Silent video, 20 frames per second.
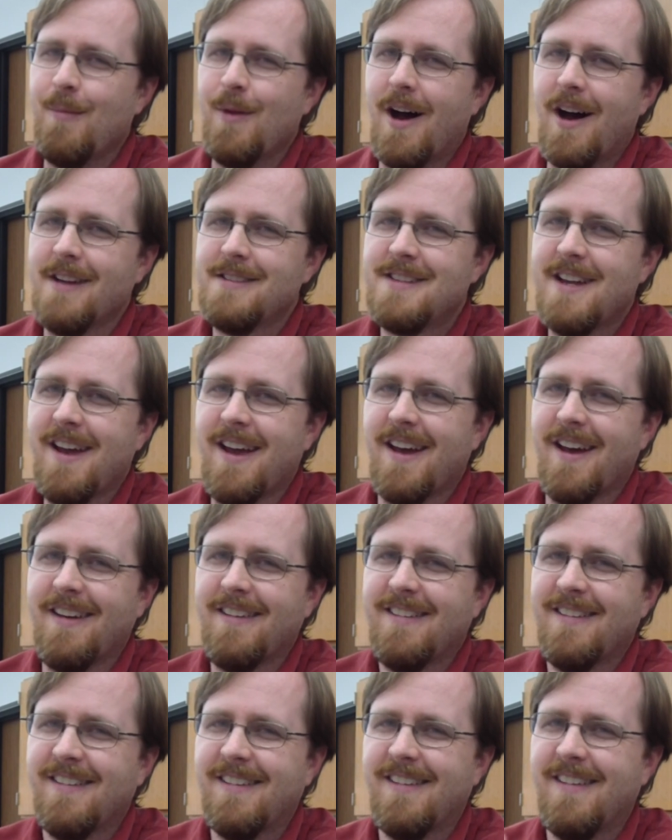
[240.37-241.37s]
not
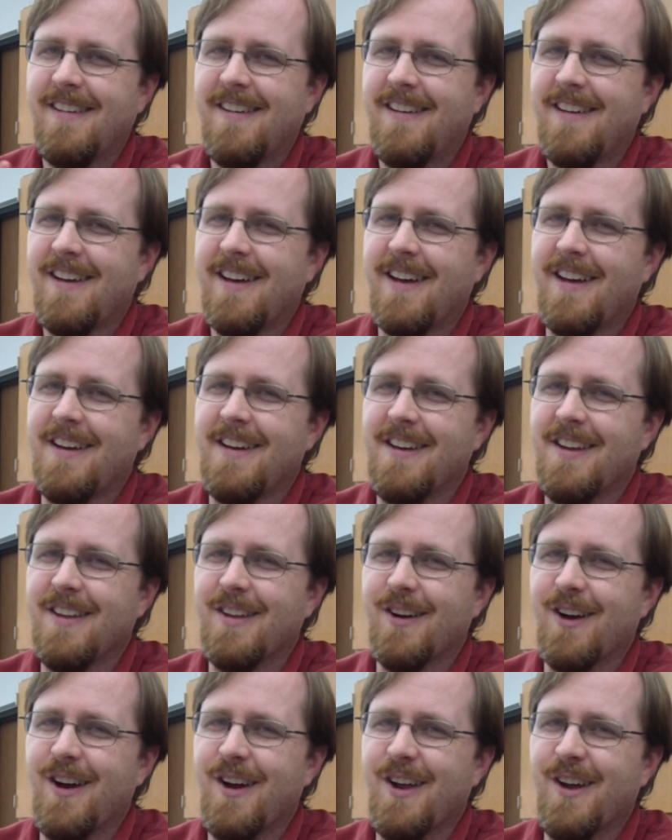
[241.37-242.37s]
Dan, and
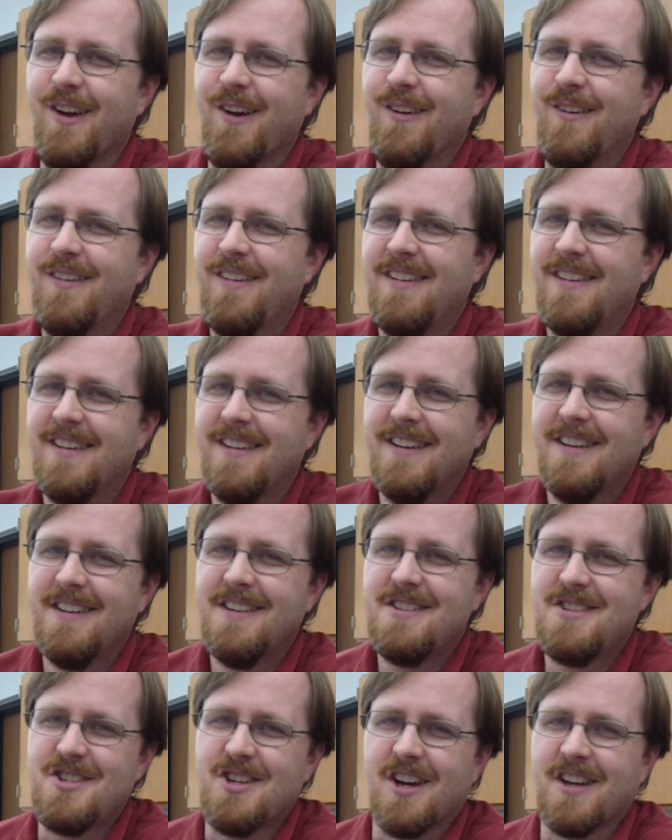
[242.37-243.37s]
neither are you.
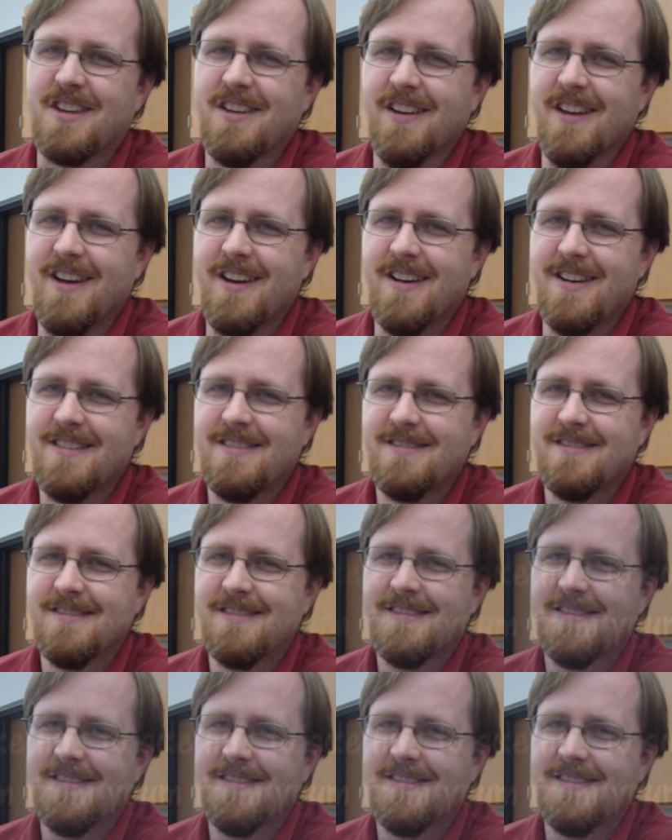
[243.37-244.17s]
Check you later.